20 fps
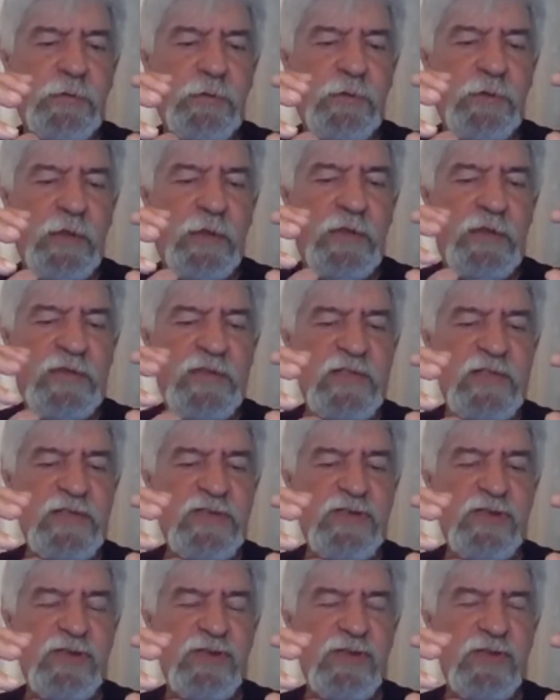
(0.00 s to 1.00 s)
And he says
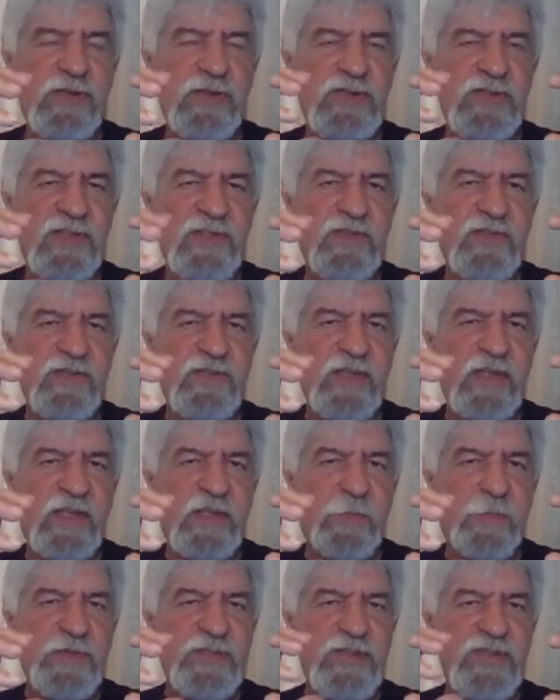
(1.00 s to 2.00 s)
to
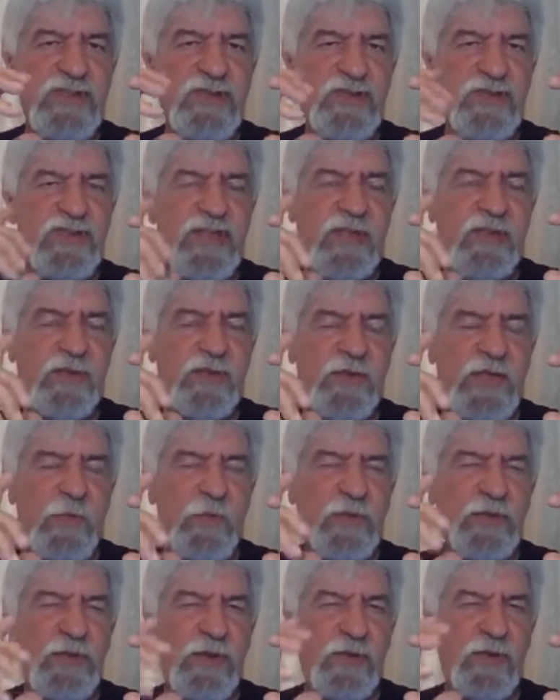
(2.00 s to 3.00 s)
Jacob, he says, your name
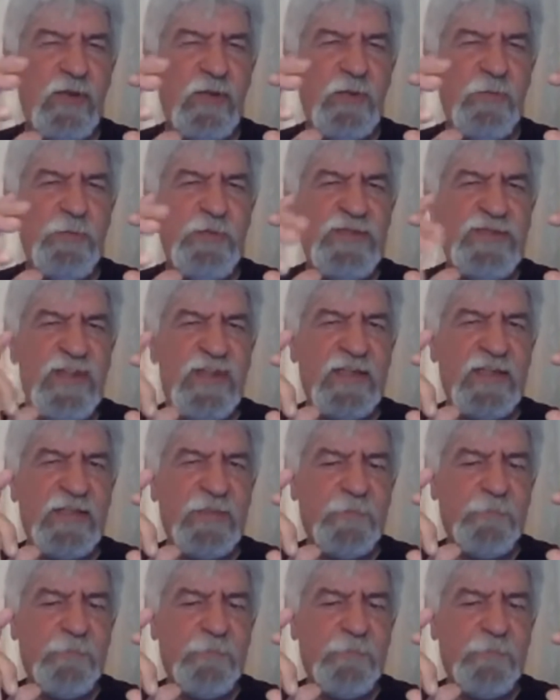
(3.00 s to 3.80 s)
will no longer be Jacob.